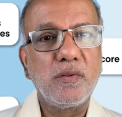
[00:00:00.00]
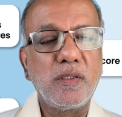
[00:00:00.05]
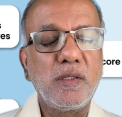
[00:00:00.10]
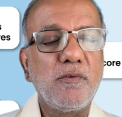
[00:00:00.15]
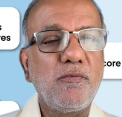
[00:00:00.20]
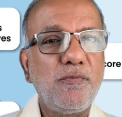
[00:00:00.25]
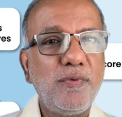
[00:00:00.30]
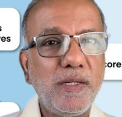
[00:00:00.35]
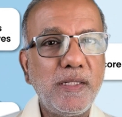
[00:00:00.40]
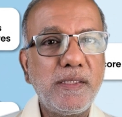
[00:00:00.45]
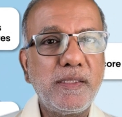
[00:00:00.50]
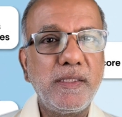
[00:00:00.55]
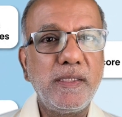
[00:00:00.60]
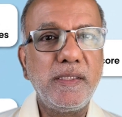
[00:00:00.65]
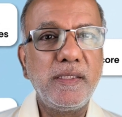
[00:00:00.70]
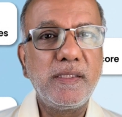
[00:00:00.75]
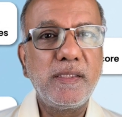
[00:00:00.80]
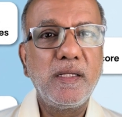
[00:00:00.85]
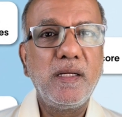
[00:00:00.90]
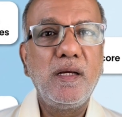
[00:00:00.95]
So the
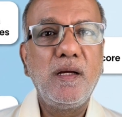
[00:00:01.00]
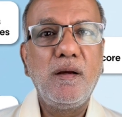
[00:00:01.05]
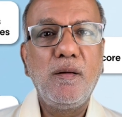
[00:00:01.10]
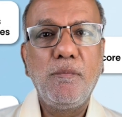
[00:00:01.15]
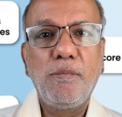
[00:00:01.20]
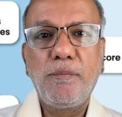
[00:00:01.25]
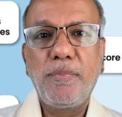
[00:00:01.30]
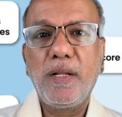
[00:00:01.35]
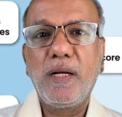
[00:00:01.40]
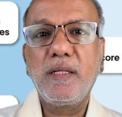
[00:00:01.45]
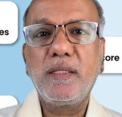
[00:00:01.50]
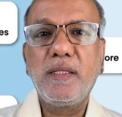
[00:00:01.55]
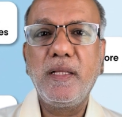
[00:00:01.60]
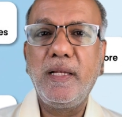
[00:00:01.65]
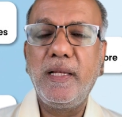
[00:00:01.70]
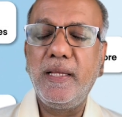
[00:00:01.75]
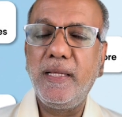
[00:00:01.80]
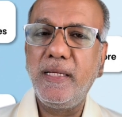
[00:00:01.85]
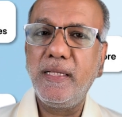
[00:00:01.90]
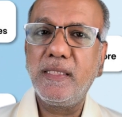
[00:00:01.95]
fix is
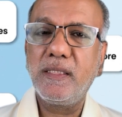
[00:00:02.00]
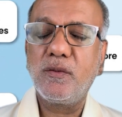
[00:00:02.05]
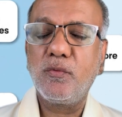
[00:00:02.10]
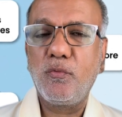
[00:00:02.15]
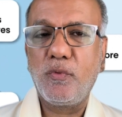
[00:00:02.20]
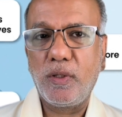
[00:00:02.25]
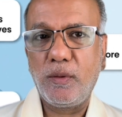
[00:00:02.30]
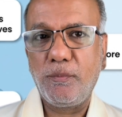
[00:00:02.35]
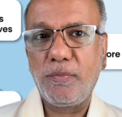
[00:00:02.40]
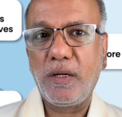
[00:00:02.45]
plug the leaks